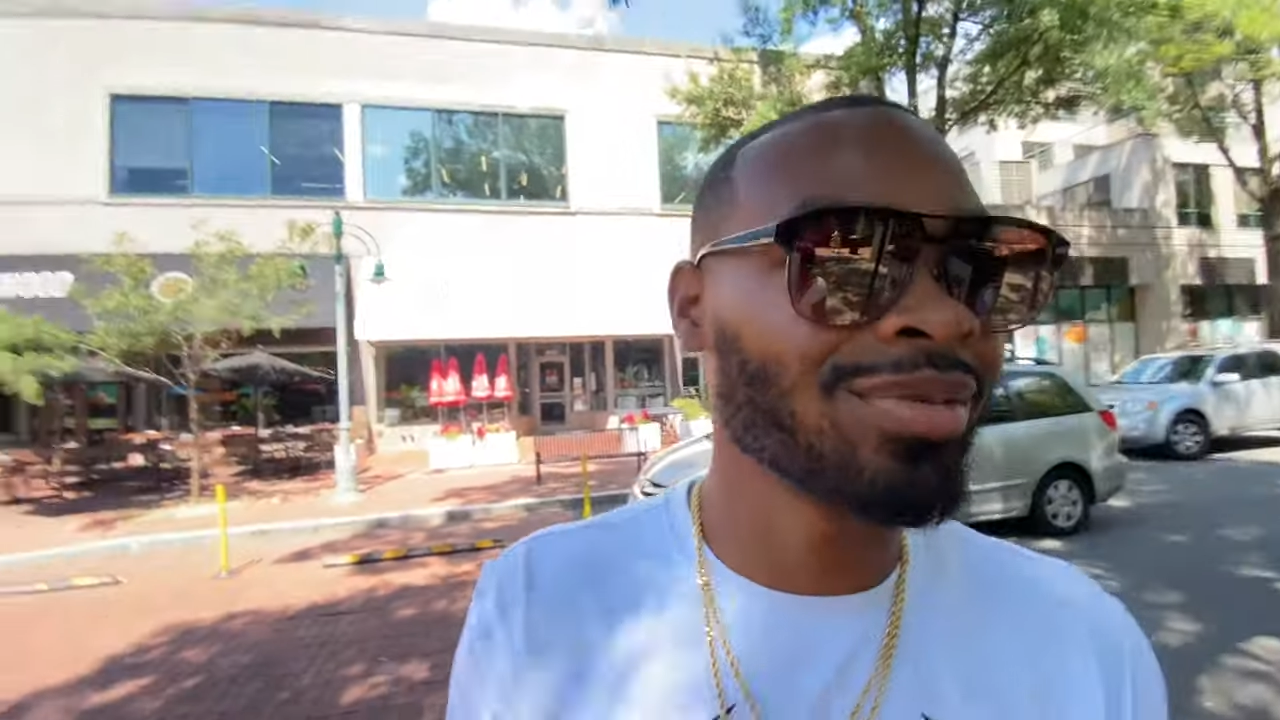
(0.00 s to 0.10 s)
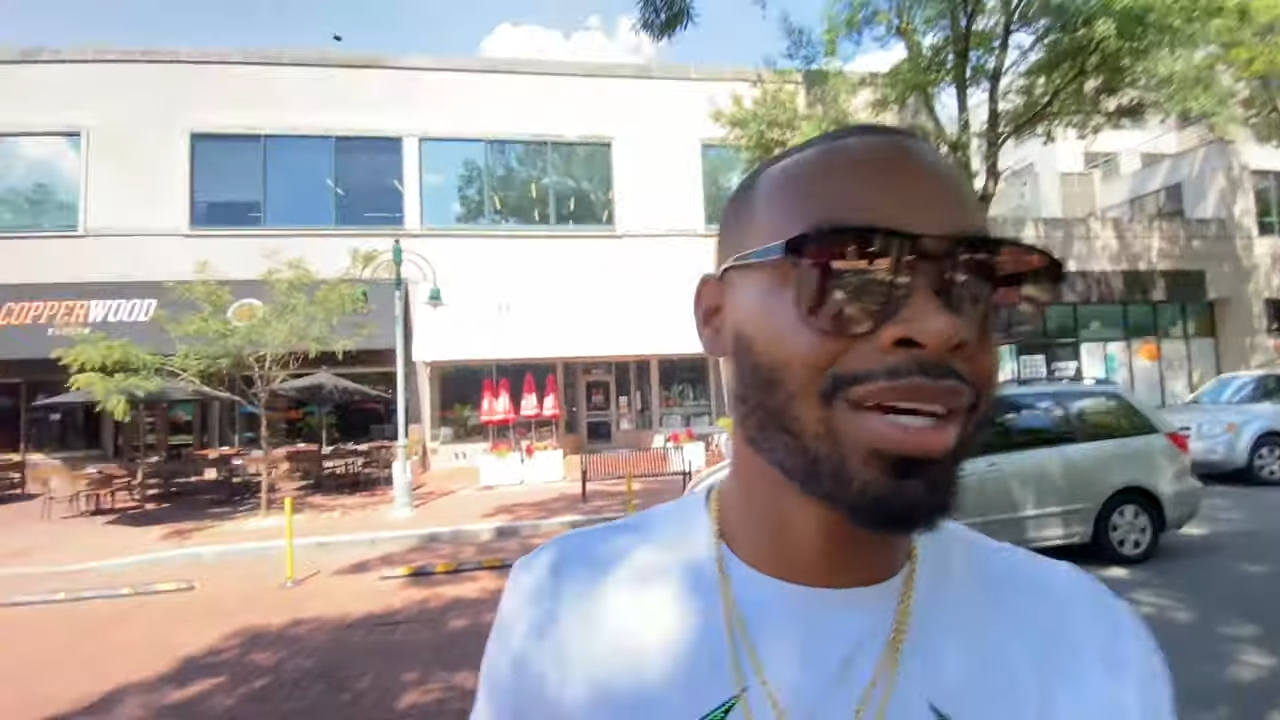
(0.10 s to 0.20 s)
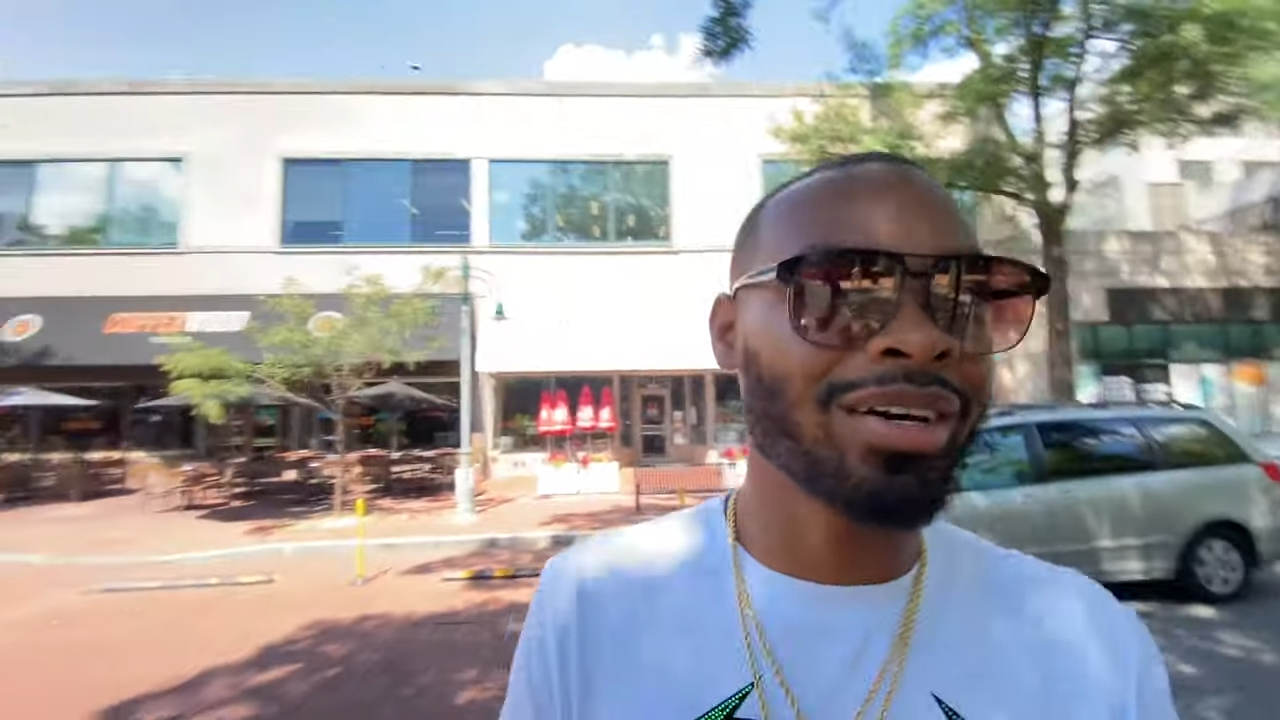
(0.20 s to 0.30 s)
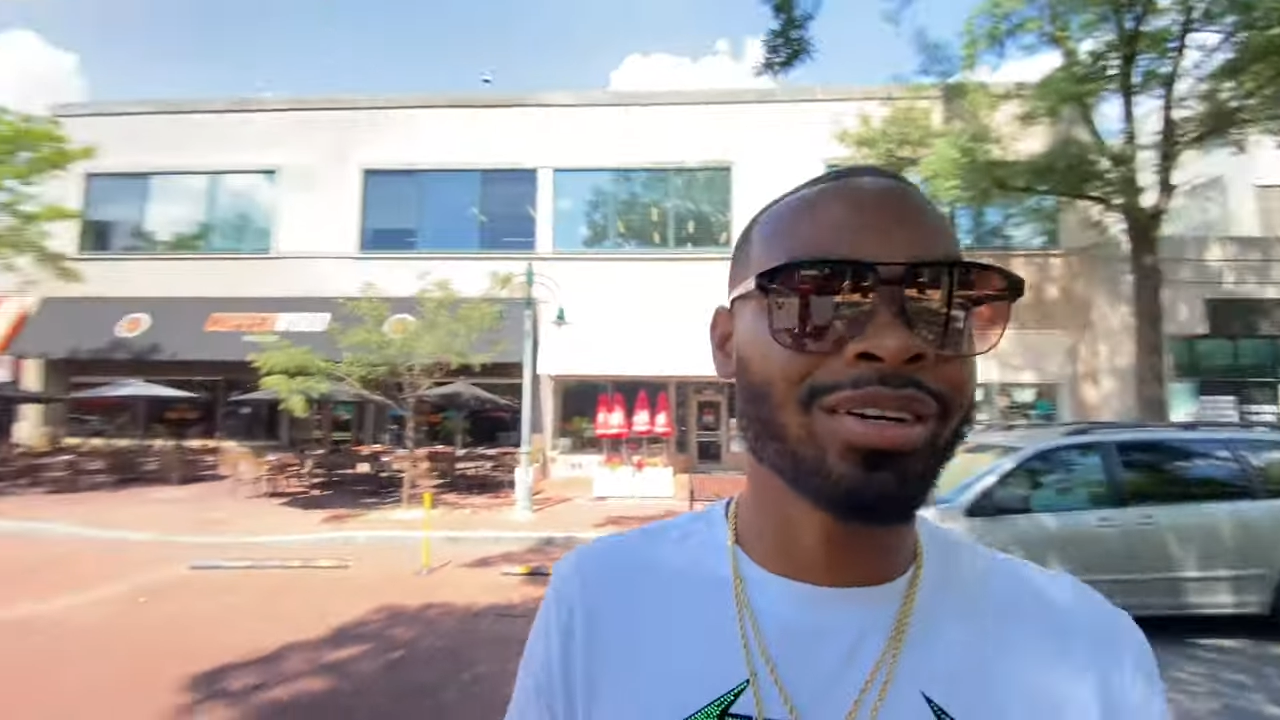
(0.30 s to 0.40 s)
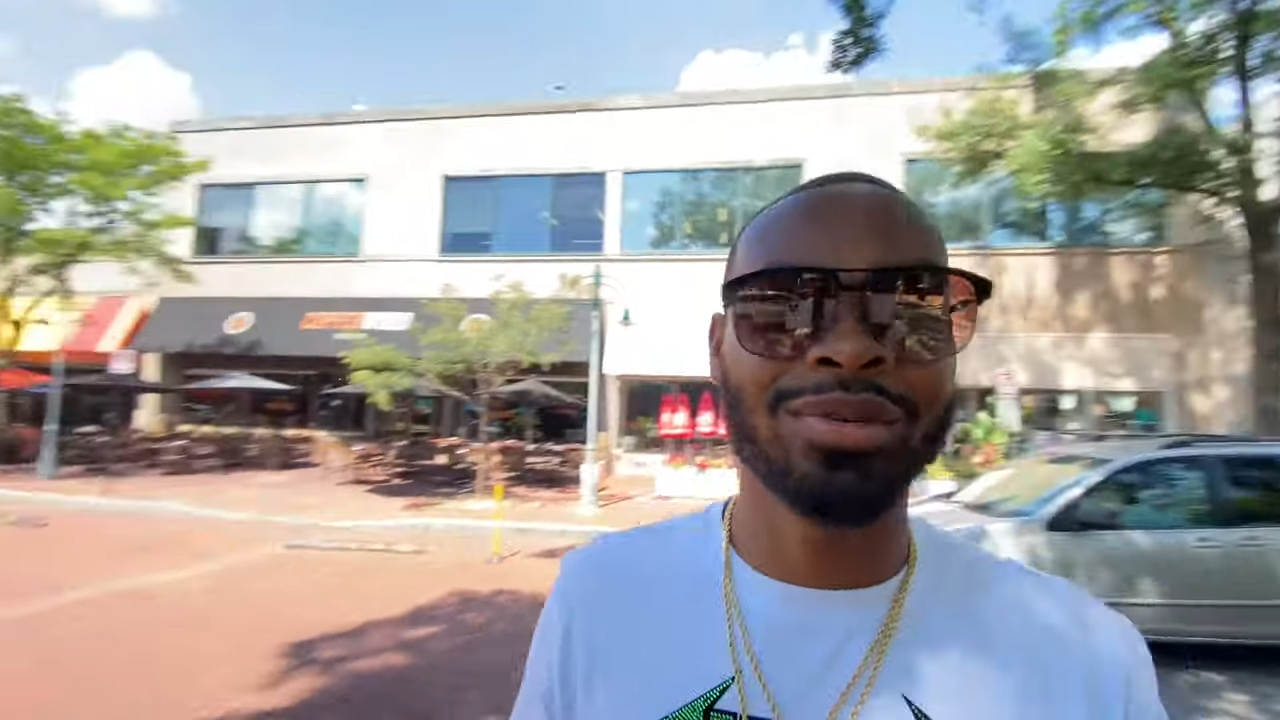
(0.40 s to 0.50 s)
We
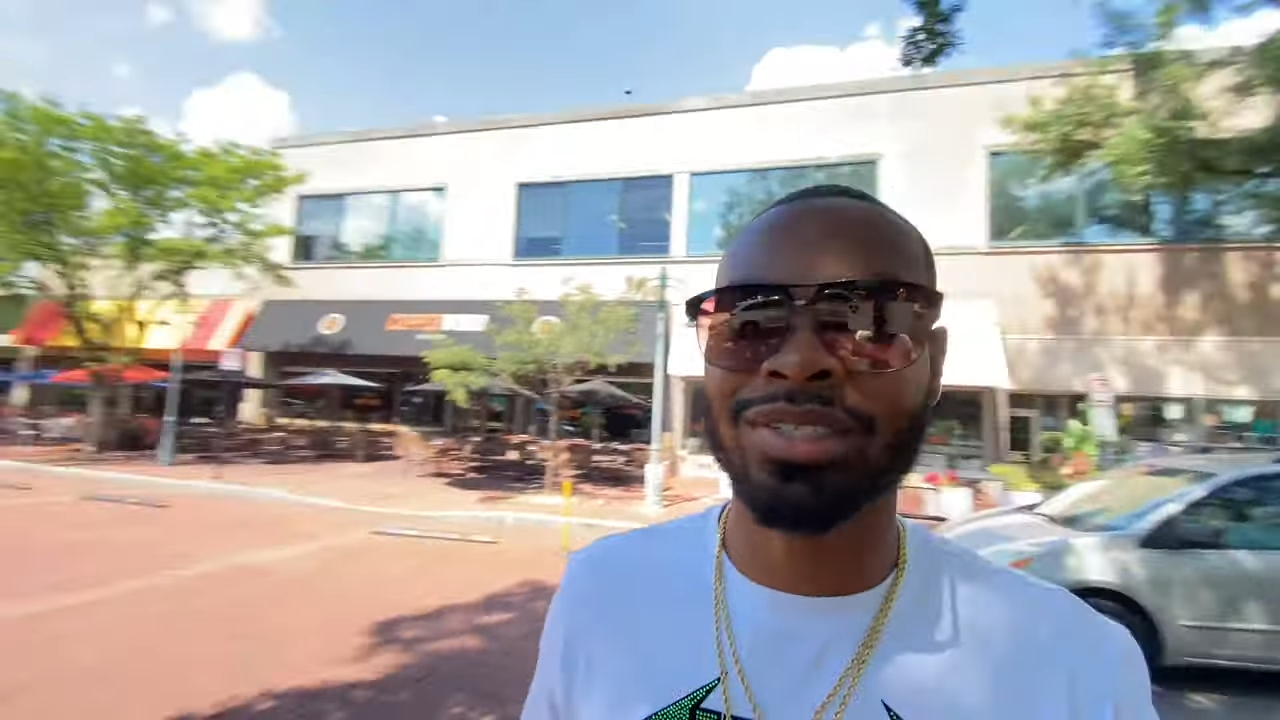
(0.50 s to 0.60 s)
out here with